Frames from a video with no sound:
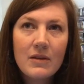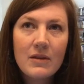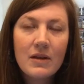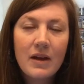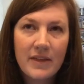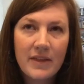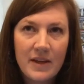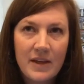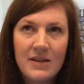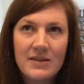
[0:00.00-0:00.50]
I
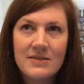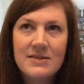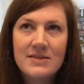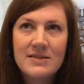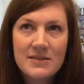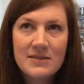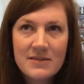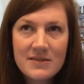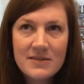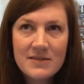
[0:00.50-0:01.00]
think
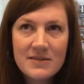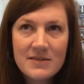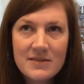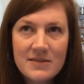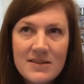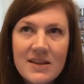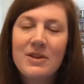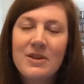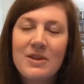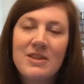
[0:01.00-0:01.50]
he's
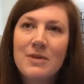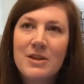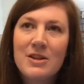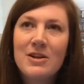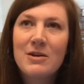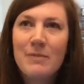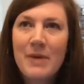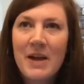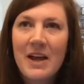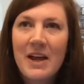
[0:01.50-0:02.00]
sitting with them
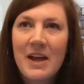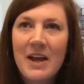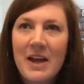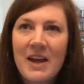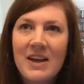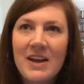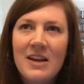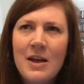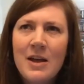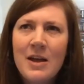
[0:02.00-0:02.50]
in their
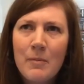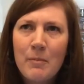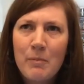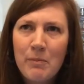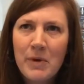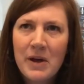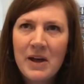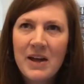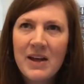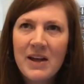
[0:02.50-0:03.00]
pain,
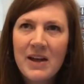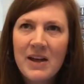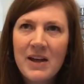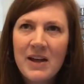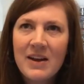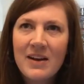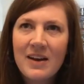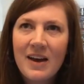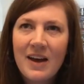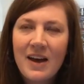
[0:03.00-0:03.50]
but
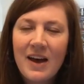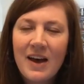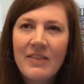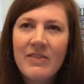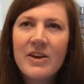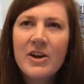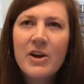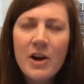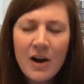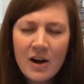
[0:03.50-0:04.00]

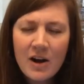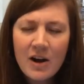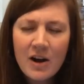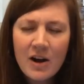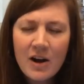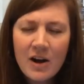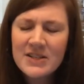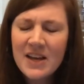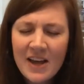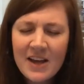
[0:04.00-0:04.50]
there are
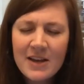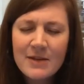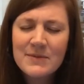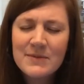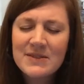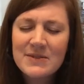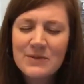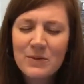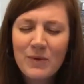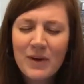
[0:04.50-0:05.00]
hard
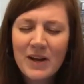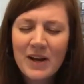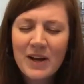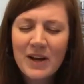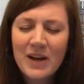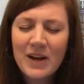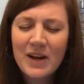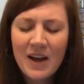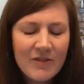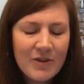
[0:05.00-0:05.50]
times
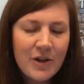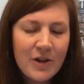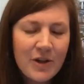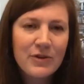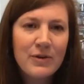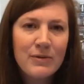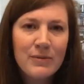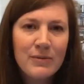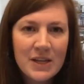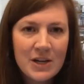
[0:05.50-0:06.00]
when I have
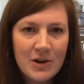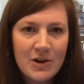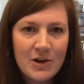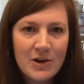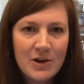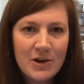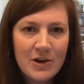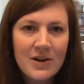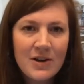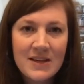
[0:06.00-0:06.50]
gone through
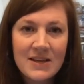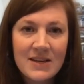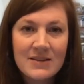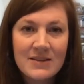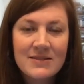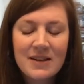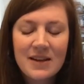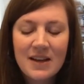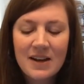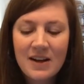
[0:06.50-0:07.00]
really hard
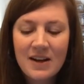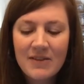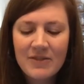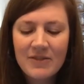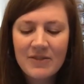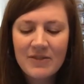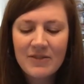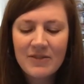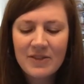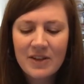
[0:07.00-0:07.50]
things and
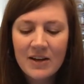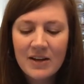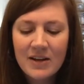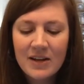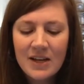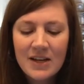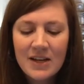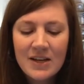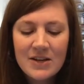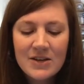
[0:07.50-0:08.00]
I've thought,
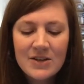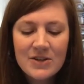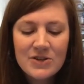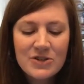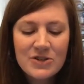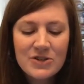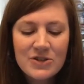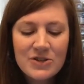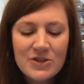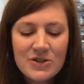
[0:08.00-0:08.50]

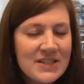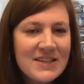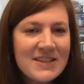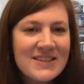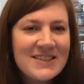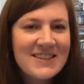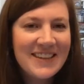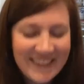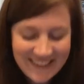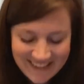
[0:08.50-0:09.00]
Jesus,